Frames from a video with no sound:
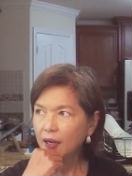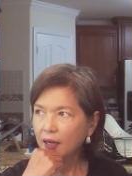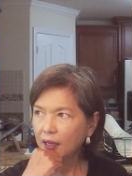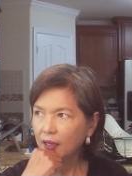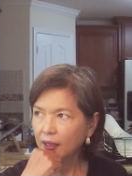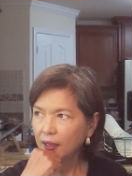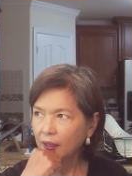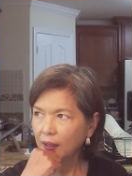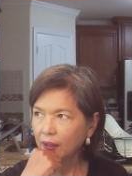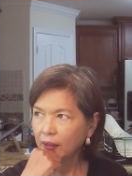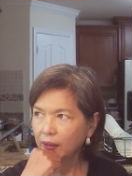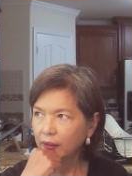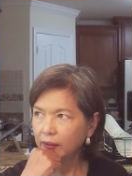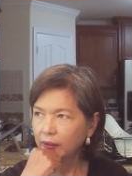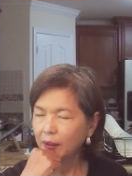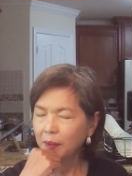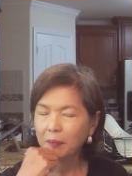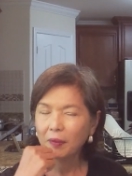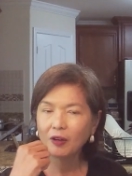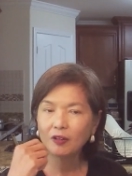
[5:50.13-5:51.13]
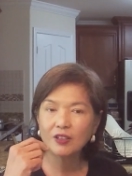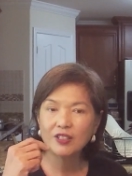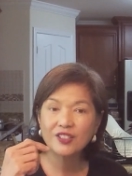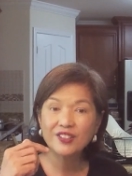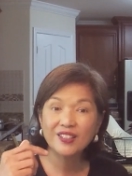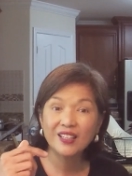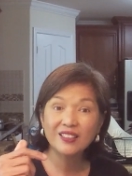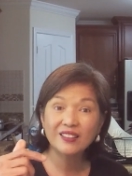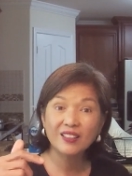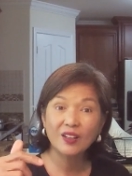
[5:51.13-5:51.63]
Uh, the amount
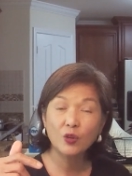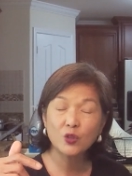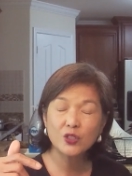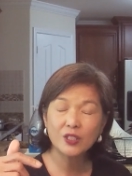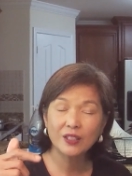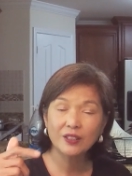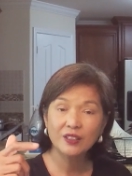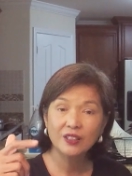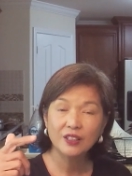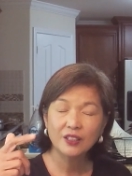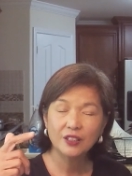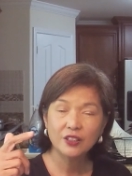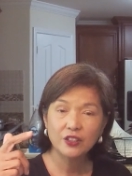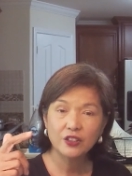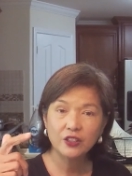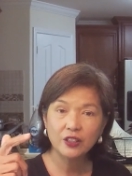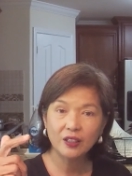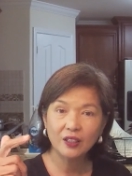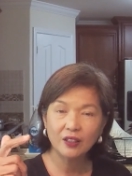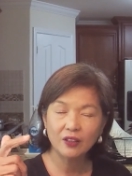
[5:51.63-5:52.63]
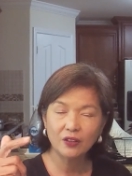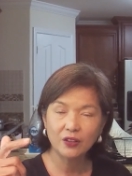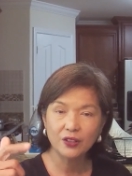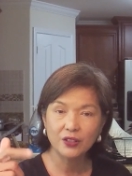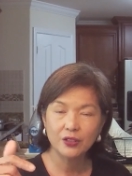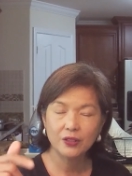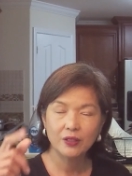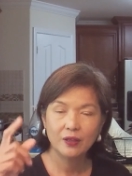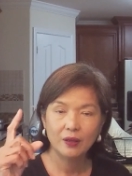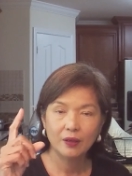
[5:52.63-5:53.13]
is
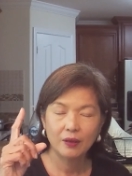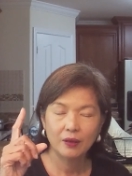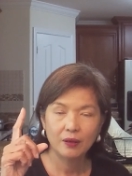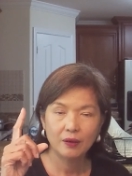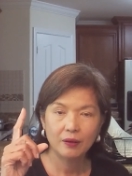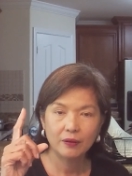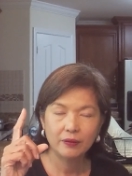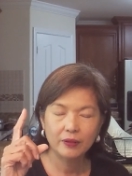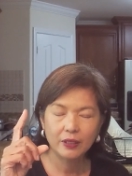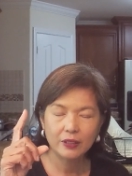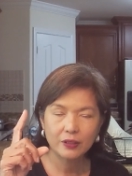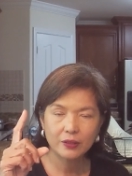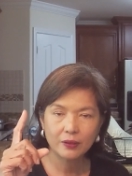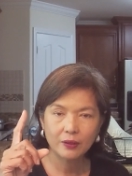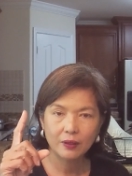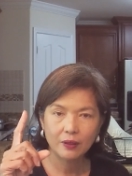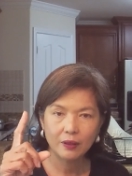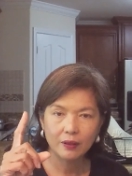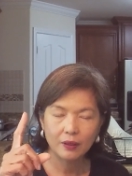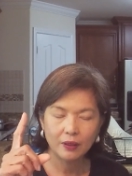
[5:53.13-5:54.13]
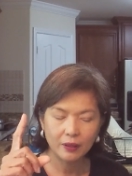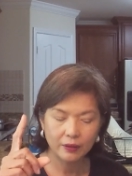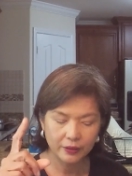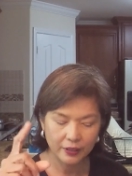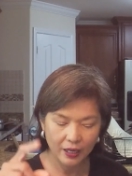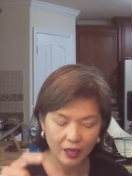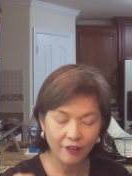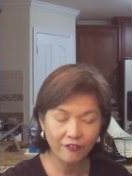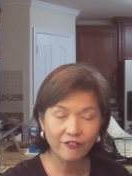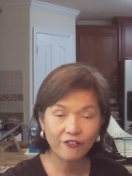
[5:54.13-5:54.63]
$10,000. That's
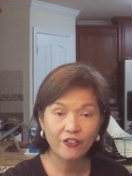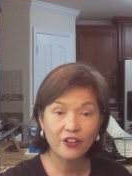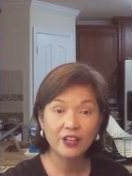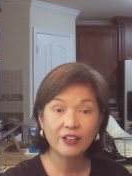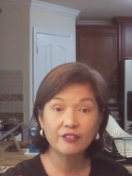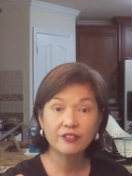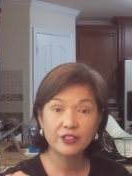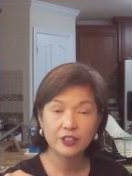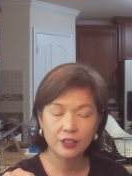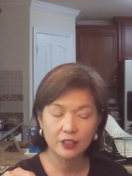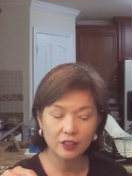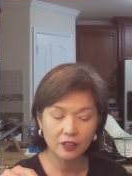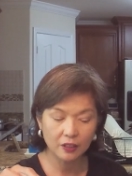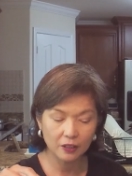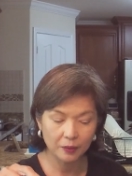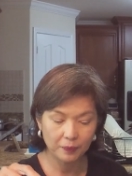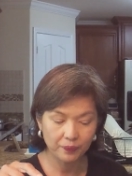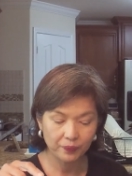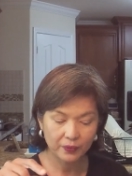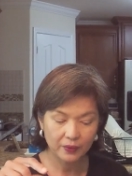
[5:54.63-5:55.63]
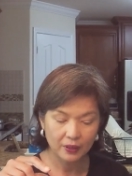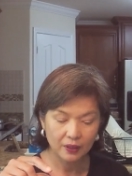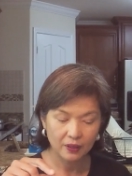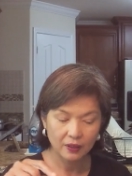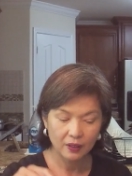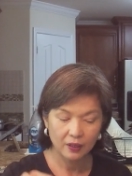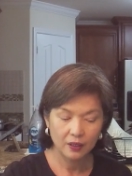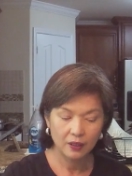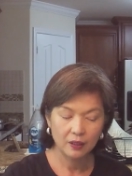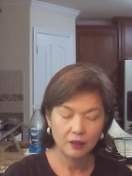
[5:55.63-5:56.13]
the upfront um,
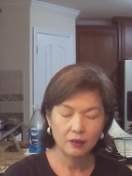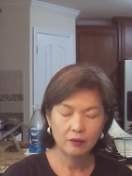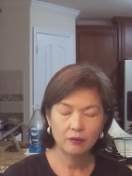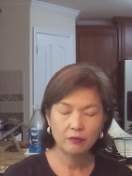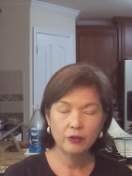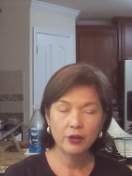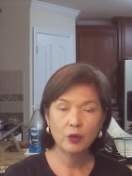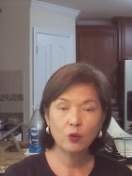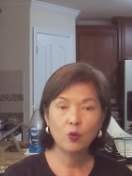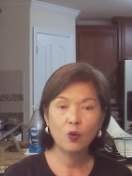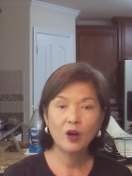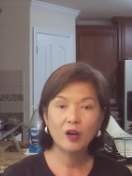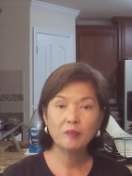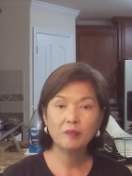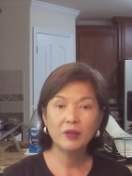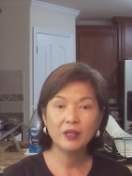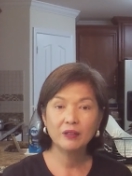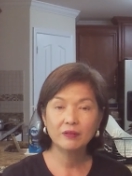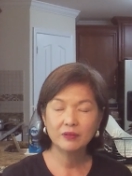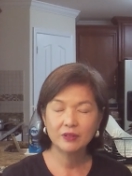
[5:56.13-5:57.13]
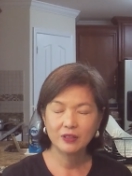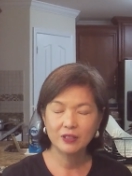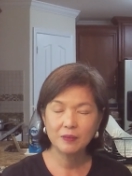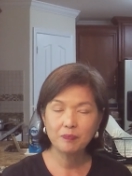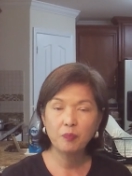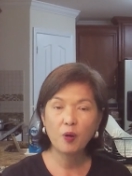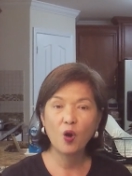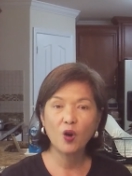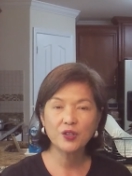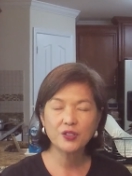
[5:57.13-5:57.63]
requirement
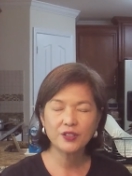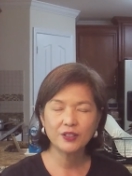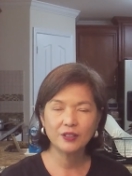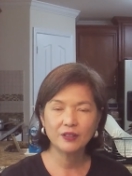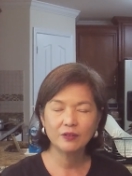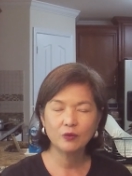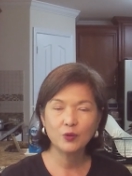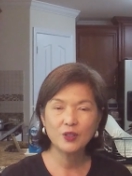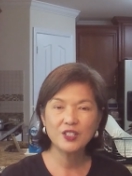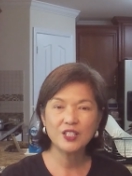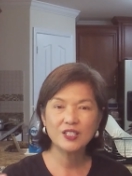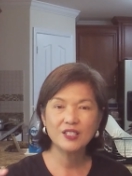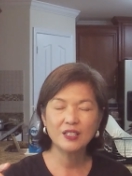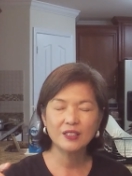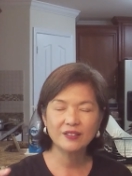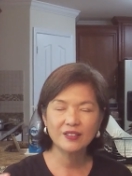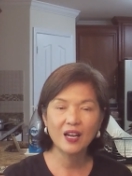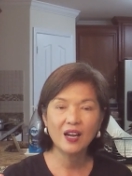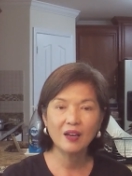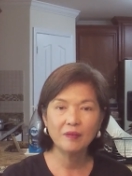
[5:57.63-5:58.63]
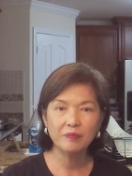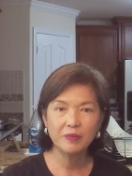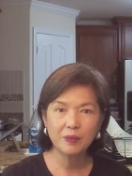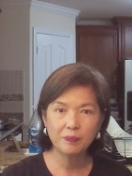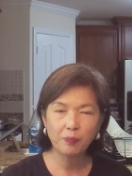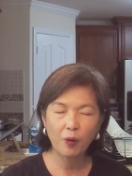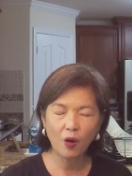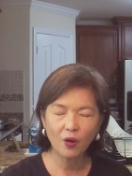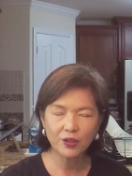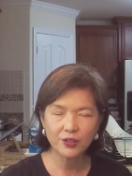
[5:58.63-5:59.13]
deposit, which is a time
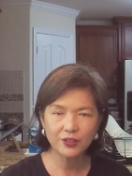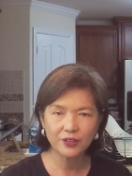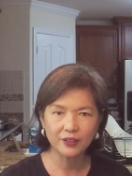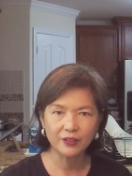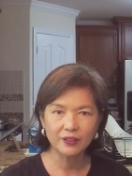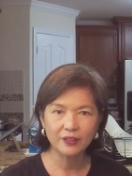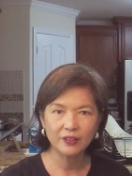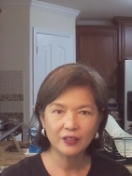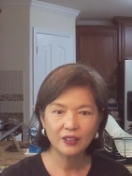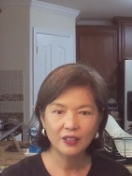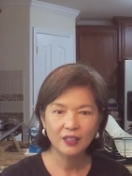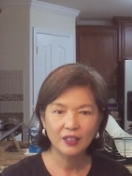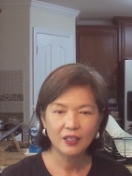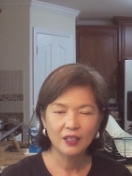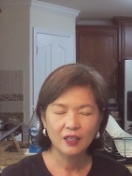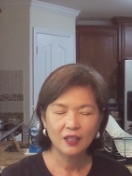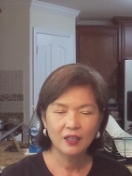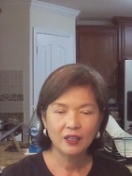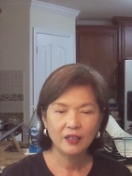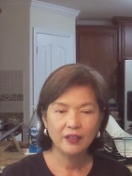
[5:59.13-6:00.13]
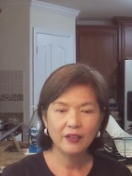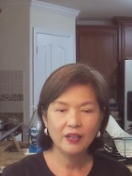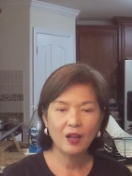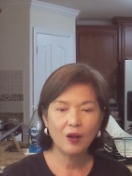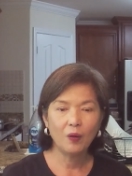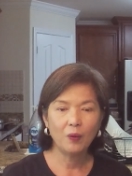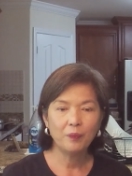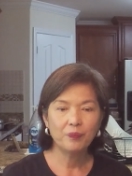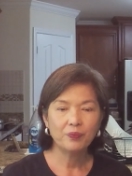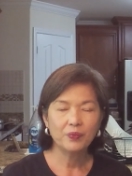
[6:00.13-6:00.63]
deposit
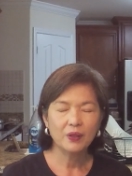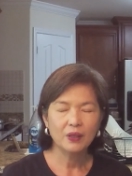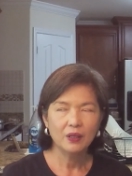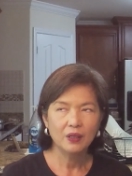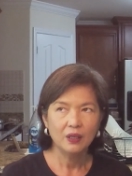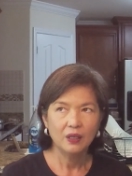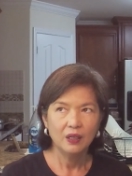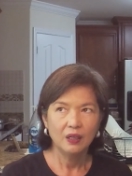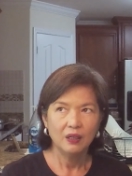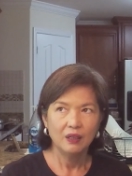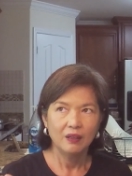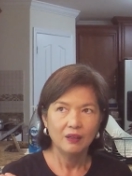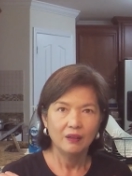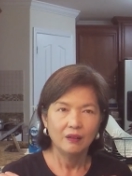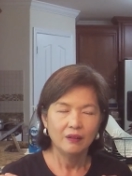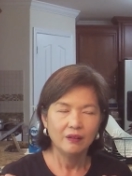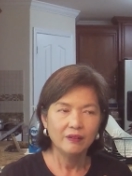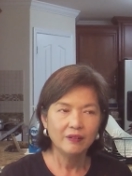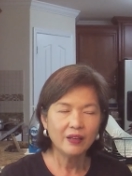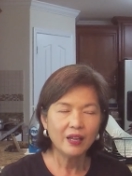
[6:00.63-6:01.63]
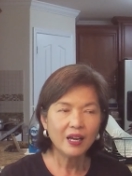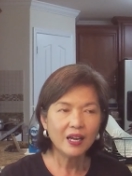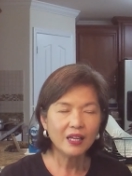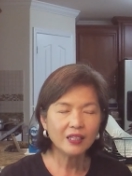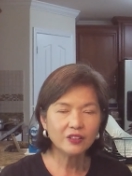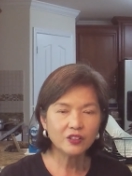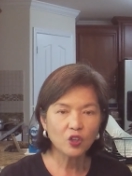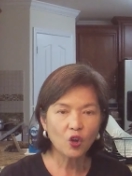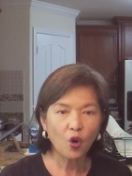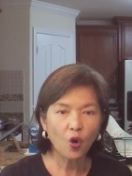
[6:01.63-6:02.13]
now,
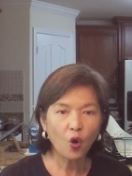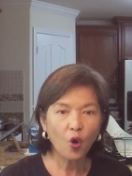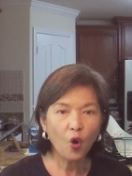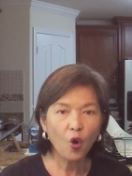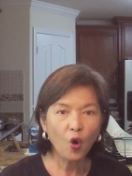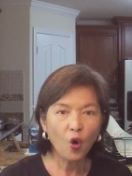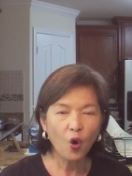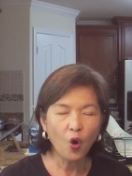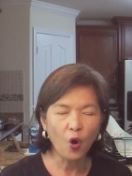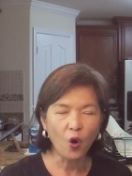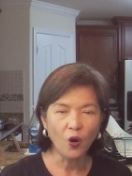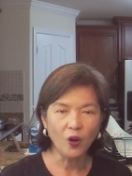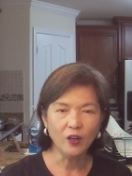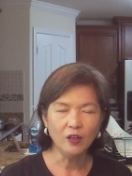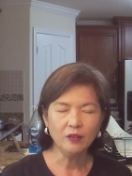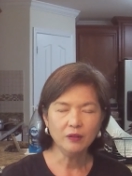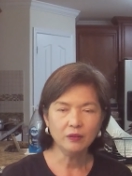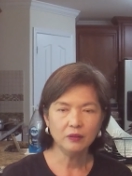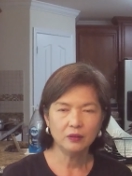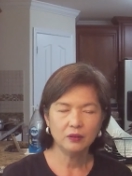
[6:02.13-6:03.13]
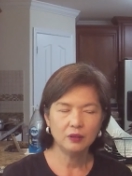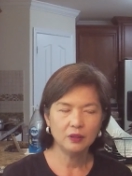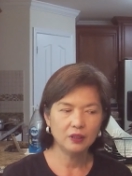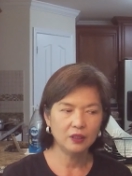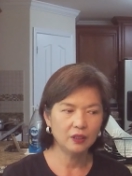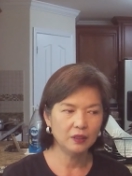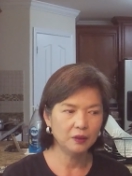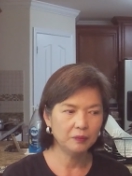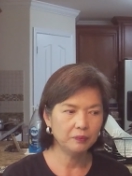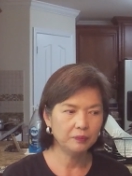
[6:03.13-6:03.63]
not all
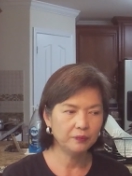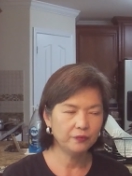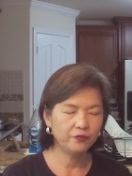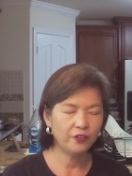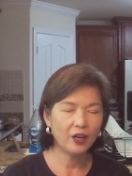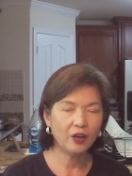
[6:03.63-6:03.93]
um,